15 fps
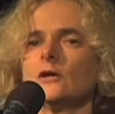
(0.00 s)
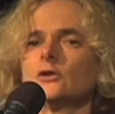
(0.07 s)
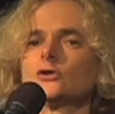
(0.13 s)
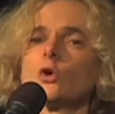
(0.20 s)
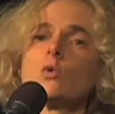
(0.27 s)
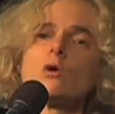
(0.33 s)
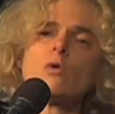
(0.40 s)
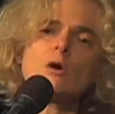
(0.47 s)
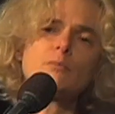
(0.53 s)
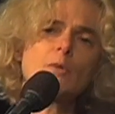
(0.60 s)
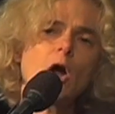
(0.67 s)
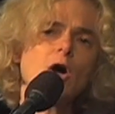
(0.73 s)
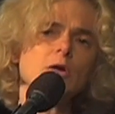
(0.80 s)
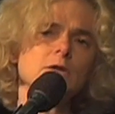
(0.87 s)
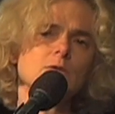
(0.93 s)
So we were
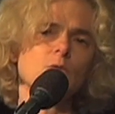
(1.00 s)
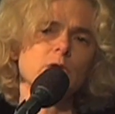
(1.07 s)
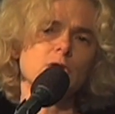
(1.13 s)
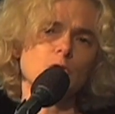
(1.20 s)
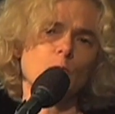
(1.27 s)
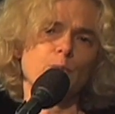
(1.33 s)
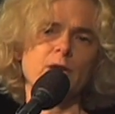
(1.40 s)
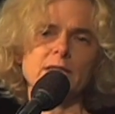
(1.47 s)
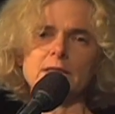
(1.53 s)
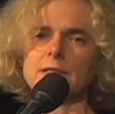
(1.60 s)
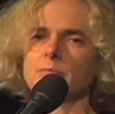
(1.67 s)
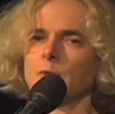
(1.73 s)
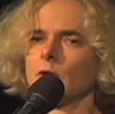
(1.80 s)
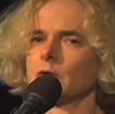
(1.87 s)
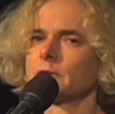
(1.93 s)
brought with two
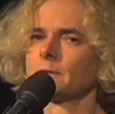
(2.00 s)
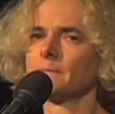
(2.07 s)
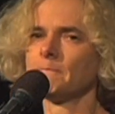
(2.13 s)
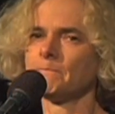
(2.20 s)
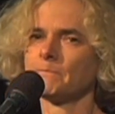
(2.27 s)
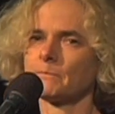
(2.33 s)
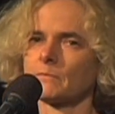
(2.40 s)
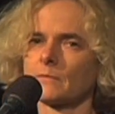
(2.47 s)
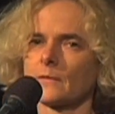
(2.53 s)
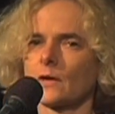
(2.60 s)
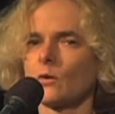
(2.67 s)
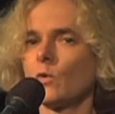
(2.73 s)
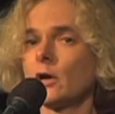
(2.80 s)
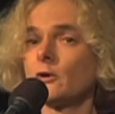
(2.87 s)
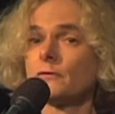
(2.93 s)
principles.
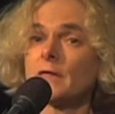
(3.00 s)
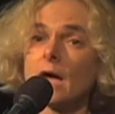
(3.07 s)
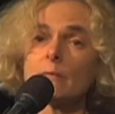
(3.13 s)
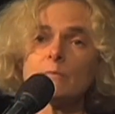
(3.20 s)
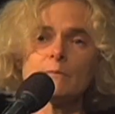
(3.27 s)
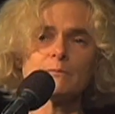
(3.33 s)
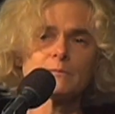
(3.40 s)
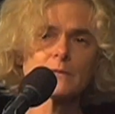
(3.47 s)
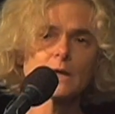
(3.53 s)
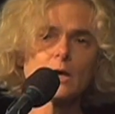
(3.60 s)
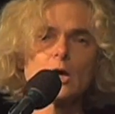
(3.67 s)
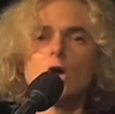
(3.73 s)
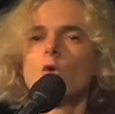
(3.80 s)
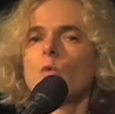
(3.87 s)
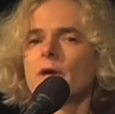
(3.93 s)
One of them,
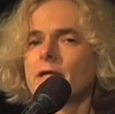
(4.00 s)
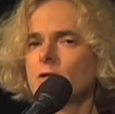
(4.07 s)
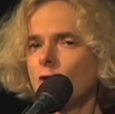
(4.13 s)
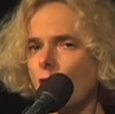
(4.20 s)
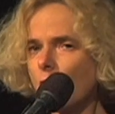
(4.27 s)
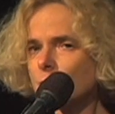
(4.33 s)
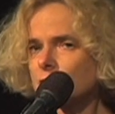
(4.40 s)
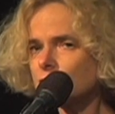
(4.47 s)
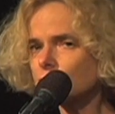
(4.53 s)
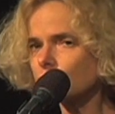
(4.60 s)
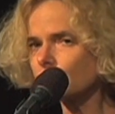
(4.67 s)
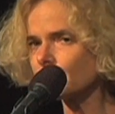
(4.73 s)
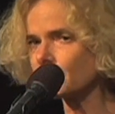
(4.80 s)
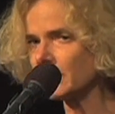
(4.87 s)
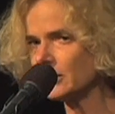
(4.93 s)
when it comes
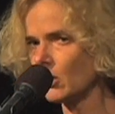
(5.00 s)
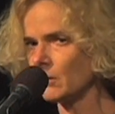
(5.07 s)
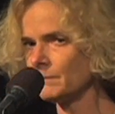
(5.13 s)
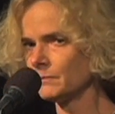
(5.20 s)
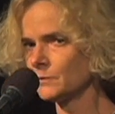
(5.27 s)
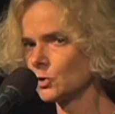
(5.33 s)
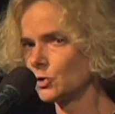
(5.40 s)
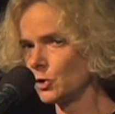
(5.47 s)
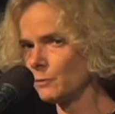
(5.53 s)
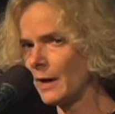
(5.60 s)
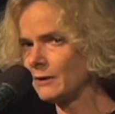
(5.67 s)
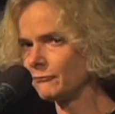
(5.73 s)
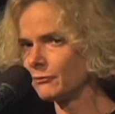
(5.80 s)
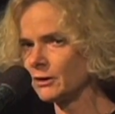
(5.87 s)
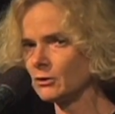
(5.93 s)
to freedom, to
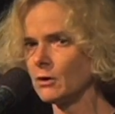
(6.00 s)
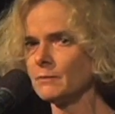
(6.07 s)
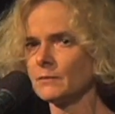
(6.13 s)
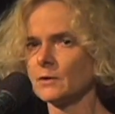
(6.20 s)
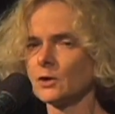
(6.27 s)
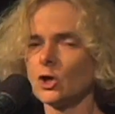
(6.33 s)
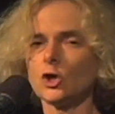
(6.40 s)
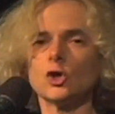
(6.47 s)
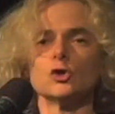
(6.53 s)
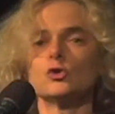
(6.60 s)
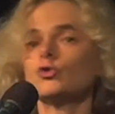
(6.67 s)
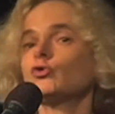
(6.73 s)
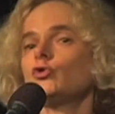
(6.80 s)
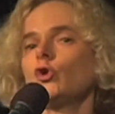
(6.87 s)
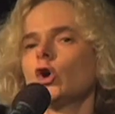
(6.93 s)
human freedom,
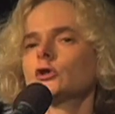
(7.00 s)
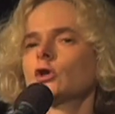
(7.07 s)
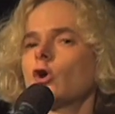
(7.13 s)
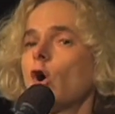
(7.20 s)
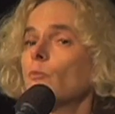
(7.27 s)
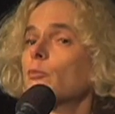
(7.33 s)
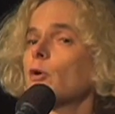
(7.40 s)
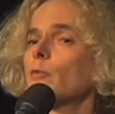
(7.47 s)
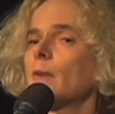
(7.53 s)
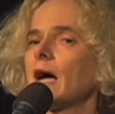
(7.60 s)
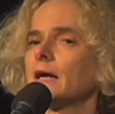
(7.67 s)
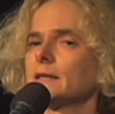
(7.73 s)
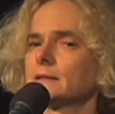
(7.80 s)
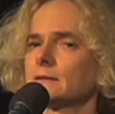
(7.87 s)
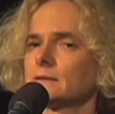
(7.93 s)
you do not
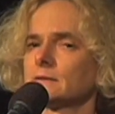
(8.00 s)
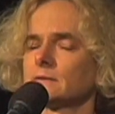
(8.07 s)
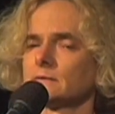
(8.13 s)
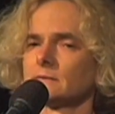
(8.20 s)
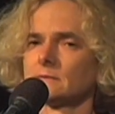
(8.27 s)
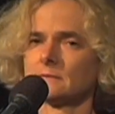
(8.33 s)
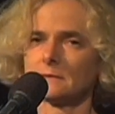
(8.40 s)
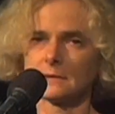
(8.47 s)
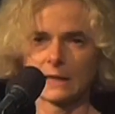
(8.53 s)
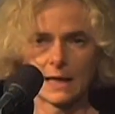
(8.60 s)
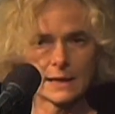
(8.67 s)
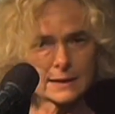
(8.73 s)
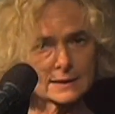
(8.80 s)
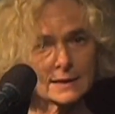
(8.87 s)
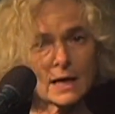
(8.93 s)
compromise.
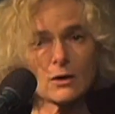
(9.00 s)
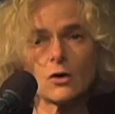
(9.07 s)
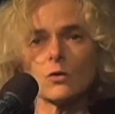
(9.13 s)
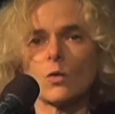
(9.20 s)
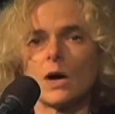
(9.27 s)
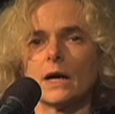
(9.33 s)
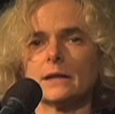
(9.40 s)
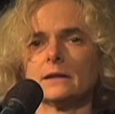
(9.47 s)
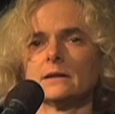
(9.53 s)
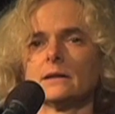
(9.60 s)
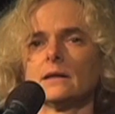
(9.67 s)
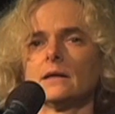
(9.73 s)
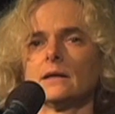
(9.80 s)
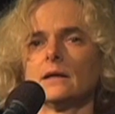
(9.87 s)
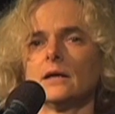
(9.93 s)
And the second one,
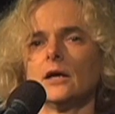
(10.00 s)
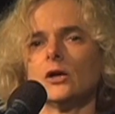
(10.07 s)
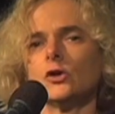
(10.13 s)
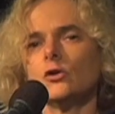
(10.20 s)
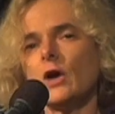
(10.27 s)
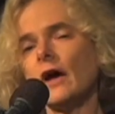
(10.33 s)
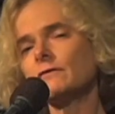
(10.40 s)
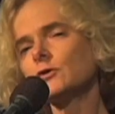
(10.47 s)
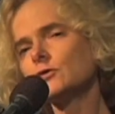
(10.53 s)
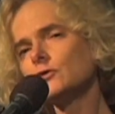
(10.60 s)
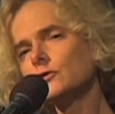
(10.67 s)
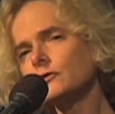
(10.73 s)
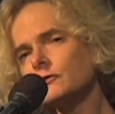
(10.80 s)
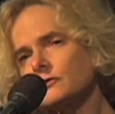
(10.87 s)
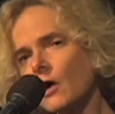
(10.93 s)
you have to do
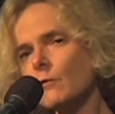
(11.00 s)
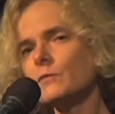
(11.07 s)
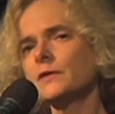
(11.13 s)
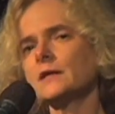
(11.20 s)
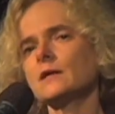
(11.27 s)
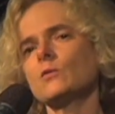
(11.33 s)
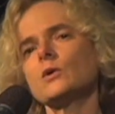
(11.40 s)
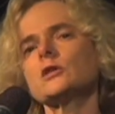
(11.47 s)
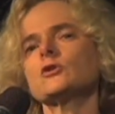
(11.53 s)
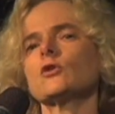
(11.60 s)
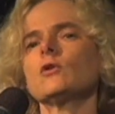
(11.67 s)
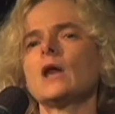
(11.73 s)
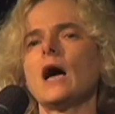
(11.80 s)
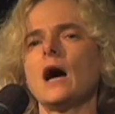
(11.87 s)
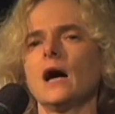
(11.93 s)
something with
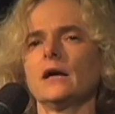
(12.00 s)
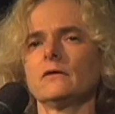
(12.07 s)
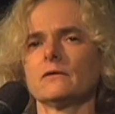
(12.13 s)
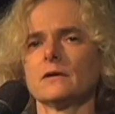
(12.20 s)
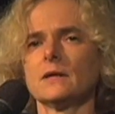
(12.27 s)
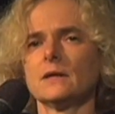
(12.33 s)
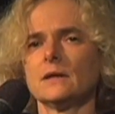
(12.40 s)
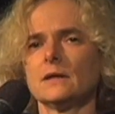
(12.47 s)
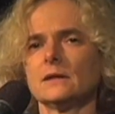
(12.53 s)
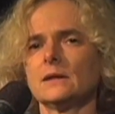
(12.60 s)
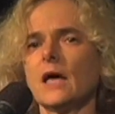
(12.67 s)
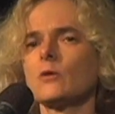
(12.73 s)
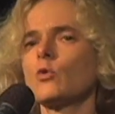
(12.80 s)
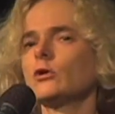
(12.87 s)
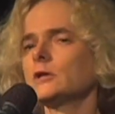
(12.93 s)
your life
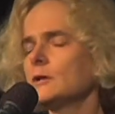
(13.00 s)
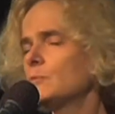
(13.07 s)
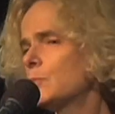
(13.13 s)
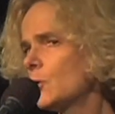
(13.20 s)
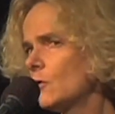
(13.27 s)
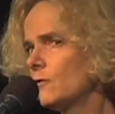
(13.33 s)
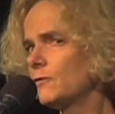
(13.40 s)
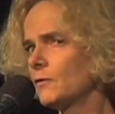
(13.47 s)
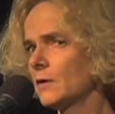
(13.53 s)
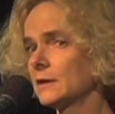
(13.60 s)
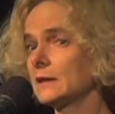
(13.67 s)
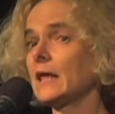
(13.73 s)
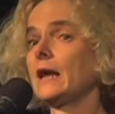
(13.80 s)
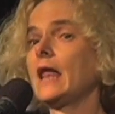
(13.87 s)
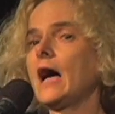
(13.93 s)
that will improve
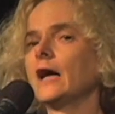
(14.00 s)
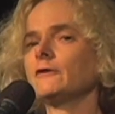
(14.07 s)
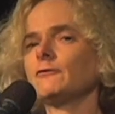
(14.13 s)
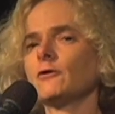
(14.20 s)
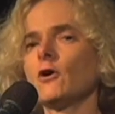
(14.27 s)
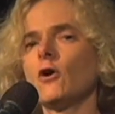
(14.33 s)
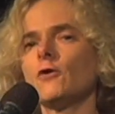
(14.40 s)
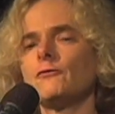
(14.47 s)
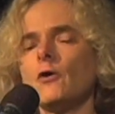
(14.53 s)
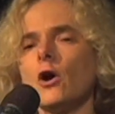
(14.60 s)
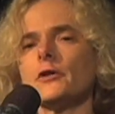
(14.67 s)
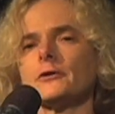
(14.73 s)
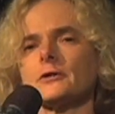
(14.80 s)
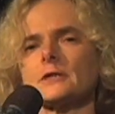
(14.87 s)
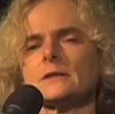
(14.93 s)
the life of
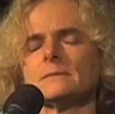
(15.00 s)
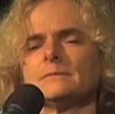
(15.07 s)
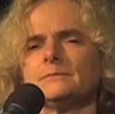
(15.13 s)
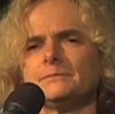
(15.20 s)
others.